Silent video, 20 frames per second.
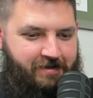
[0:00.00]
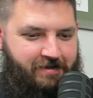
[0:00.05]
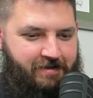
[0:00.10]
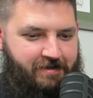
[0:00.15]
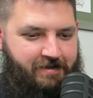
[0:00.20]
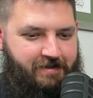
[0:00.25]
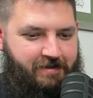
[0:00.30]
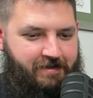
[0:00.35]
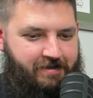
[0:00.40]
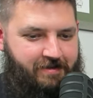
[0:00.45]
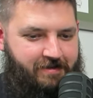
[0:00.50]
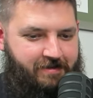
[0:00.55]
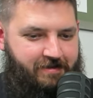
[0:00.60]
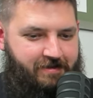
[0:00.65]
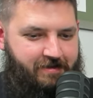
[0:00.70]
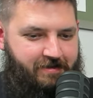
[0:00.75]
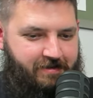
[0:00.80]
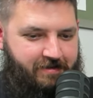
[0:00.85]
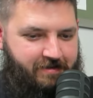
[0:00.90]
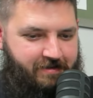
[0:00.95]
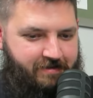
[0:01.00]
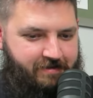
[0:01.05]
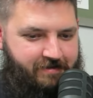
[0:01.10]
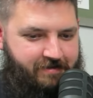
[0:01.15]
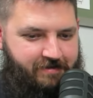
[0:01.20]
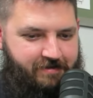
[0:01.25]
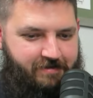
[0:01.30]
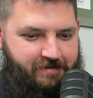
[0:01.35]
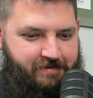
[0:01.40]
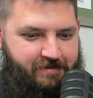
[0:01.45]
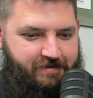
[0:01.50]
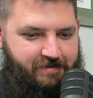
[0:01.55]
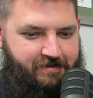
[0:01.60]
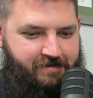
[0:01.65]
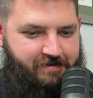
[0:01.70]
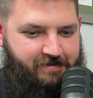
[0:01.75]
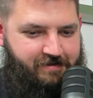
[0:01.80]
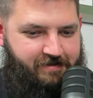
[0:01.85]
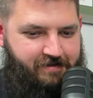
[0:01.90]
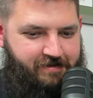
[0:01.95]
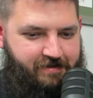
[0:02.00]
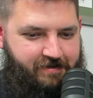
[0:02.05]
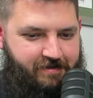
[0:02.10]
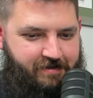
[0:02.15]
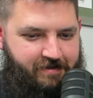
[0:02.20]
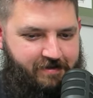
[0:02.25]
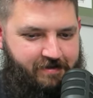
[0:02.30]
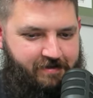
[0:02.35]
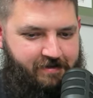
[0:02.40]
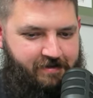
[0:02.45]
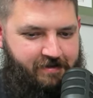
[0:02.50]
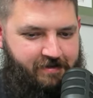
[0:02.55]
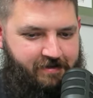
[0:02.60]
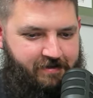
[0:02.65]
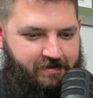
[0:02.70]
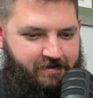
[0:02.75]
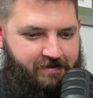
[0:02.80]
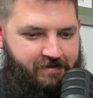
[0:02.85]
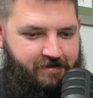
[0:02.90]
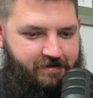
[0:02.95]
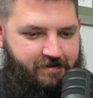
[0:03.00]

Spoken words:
This person isn't speaking.